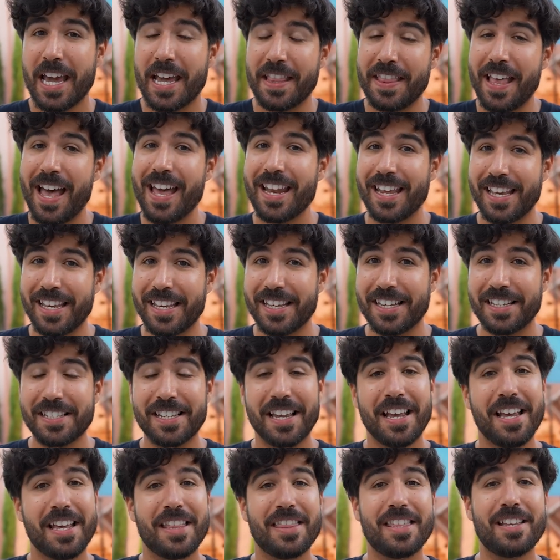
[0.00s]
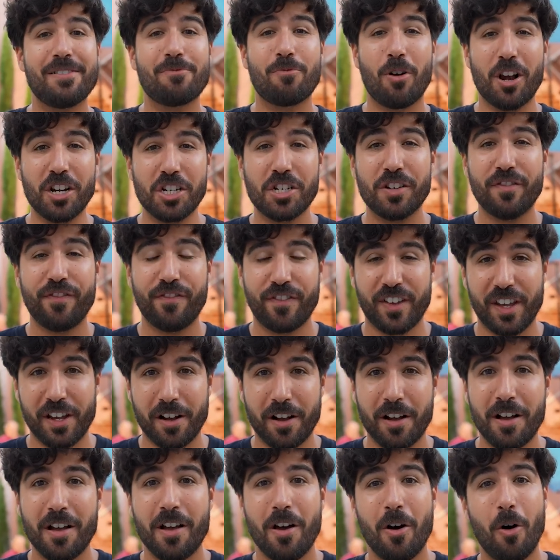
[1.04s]
and that is the Rush of
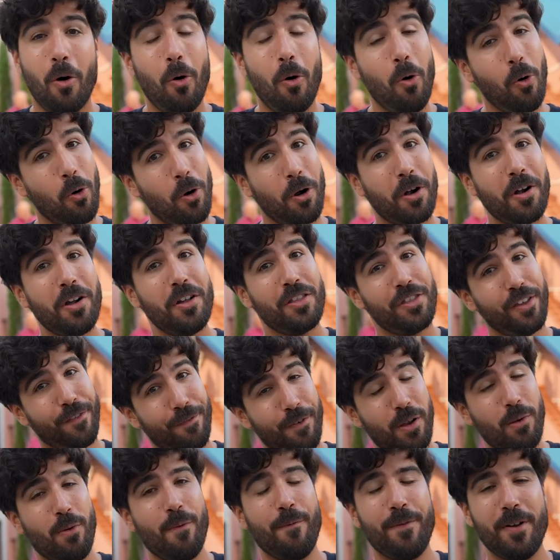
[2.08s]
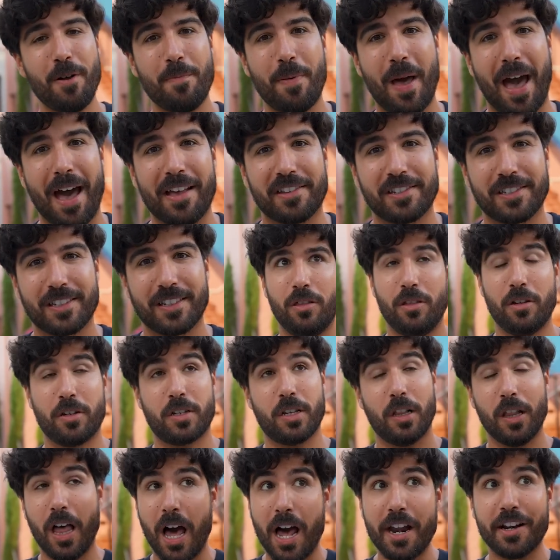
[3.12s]
Fear or the Frequent Fear Pass. There's a
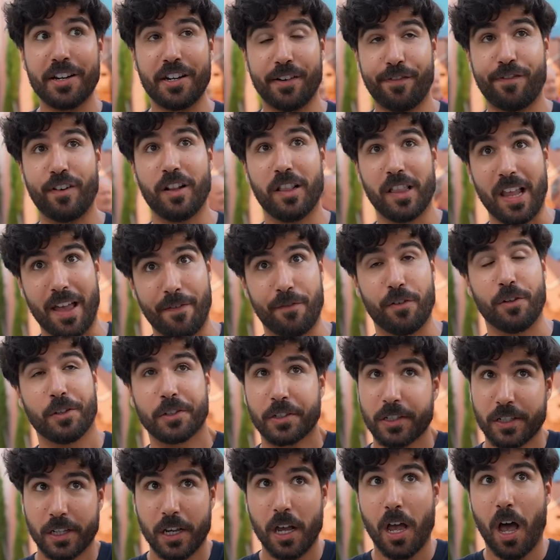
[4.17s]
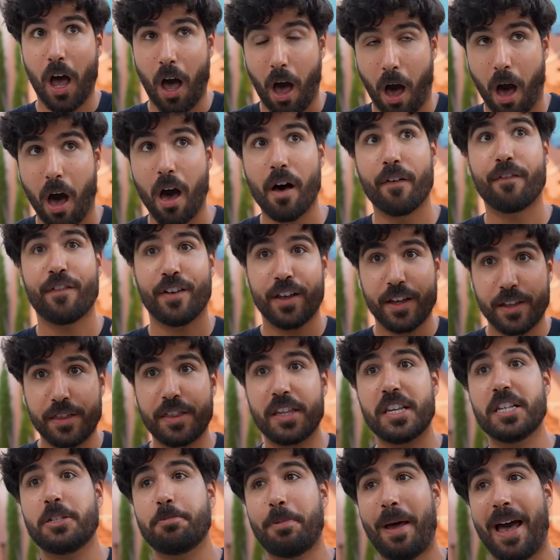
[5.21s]
lot of different levels of
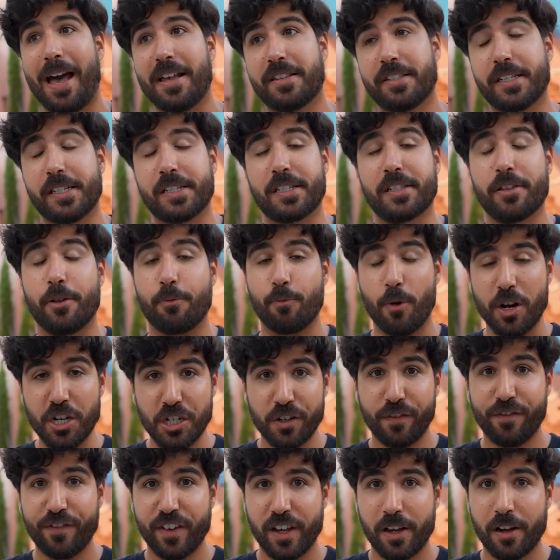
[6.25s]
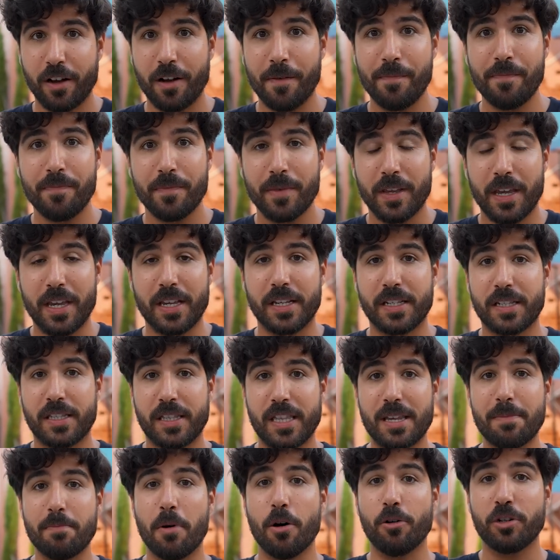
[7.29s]
these passes. The Rush of Fear is
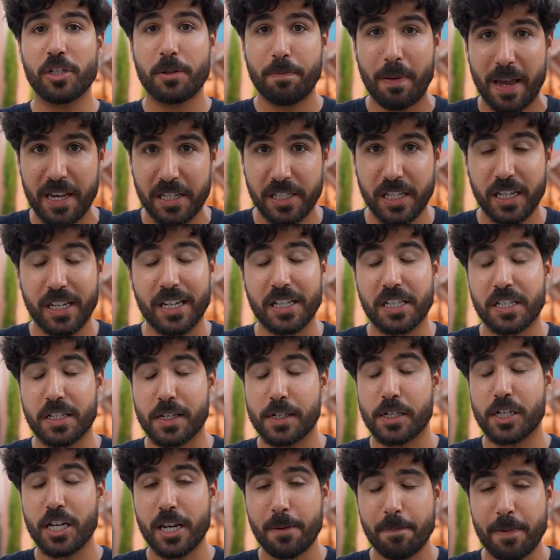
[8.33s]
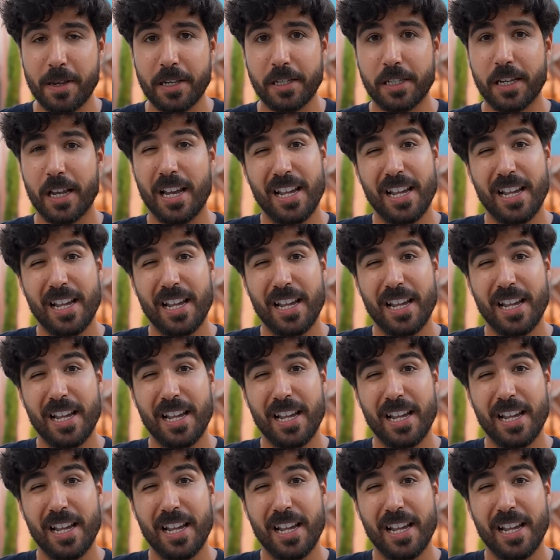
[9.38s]
the most basic, it's the cheapest.